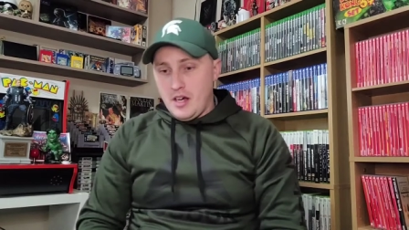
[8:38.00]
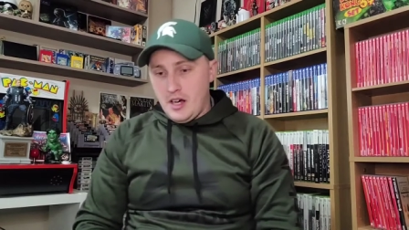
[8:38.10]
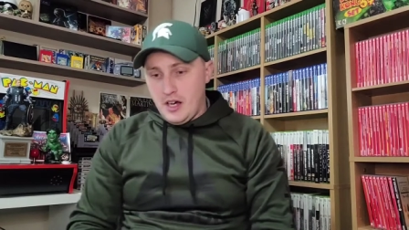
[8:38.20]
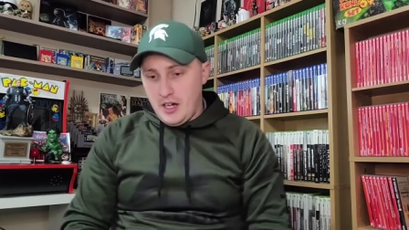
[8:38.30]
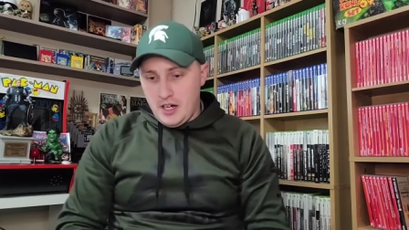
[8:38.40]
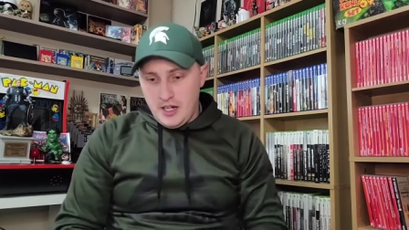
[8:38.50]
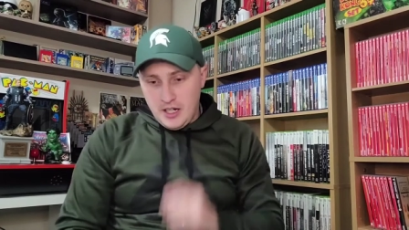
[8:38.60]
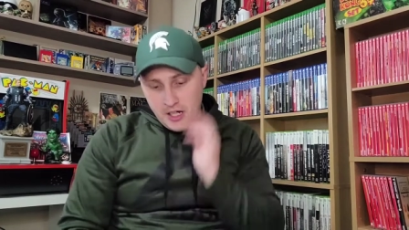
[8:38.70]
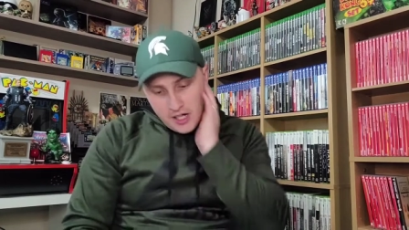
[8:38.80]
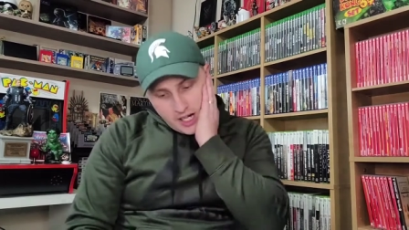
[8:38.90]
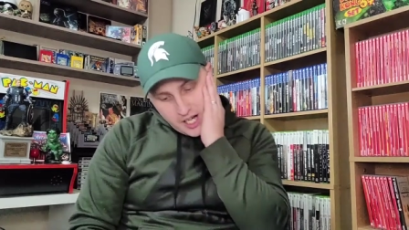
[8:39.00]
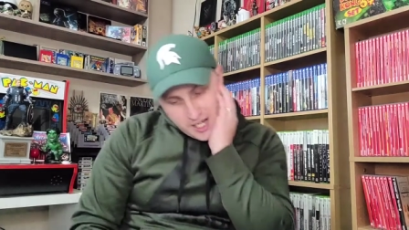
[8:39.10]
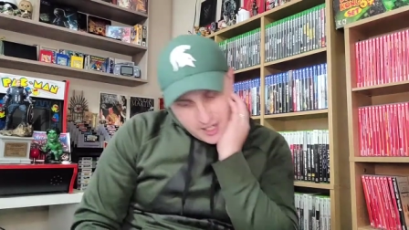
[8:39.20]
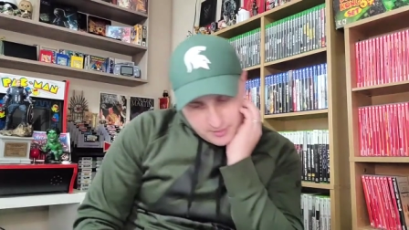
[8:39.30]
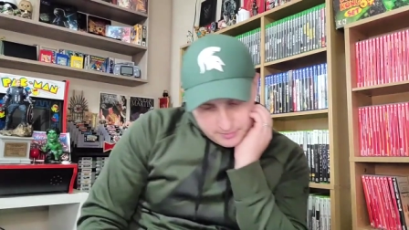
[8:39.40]

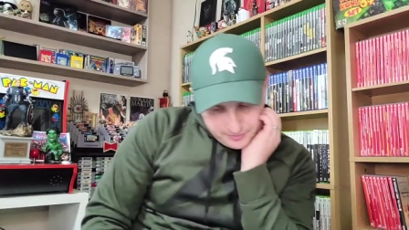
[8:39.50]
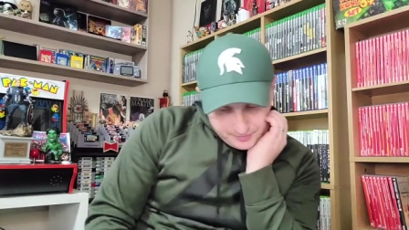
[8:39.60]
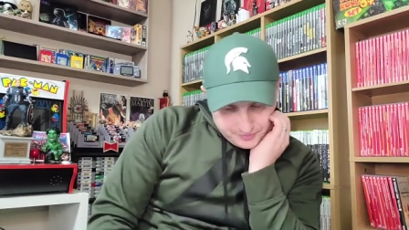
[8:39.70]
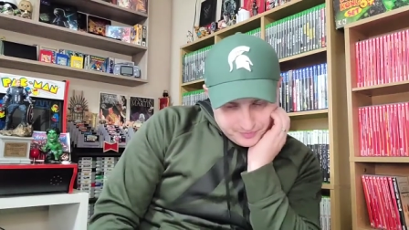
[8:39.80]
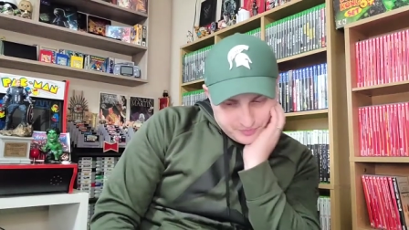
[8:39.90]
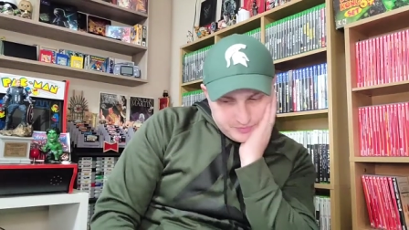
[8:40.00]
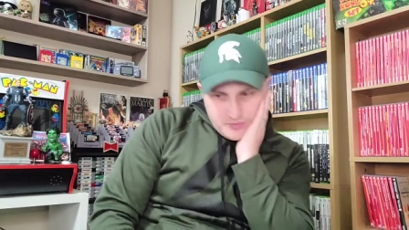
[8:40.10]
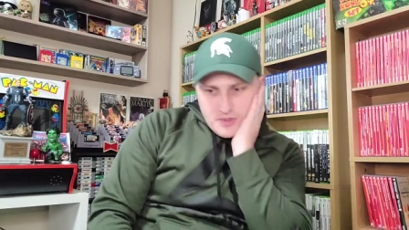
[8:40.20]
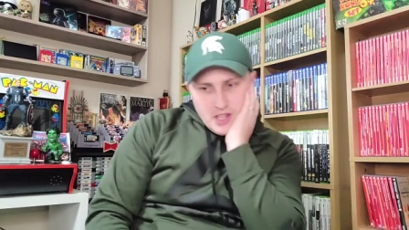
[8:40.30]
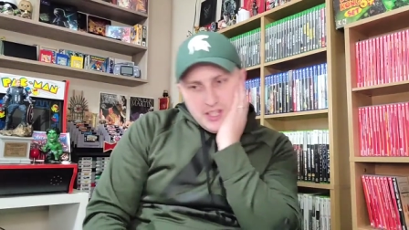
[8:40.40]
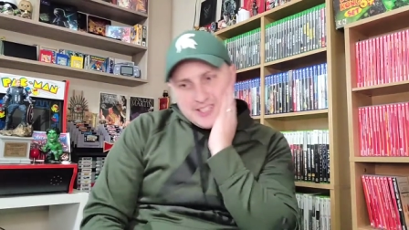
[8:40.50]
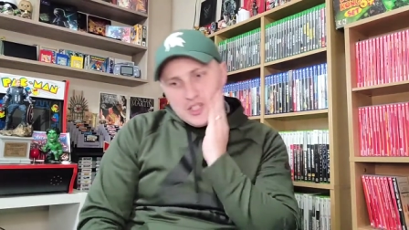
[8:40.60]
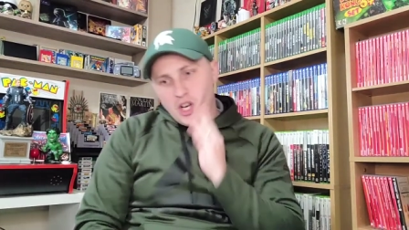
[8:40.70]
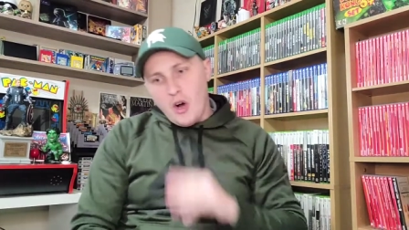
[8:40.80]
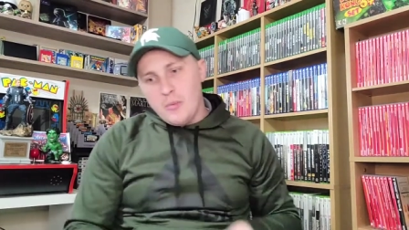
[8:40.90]
Um,
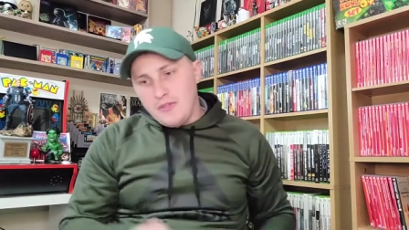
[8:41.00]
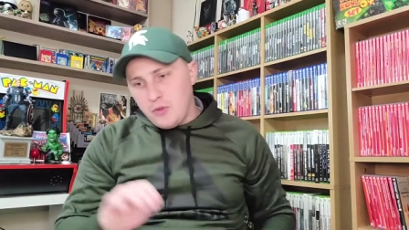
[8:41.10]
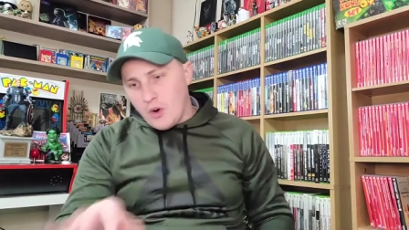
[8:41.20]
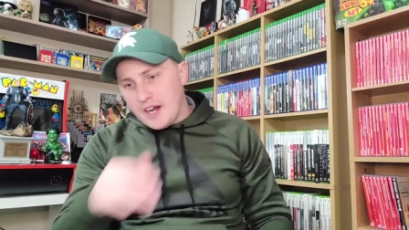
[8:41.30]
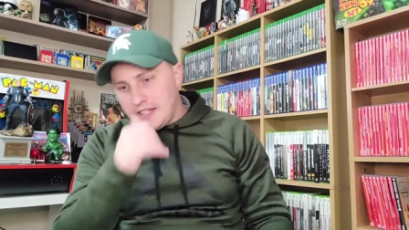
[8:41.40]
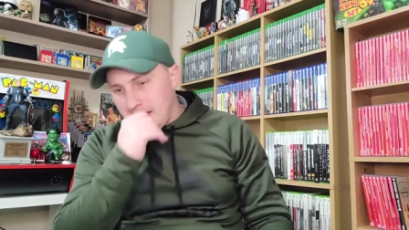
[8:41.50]
let's go before I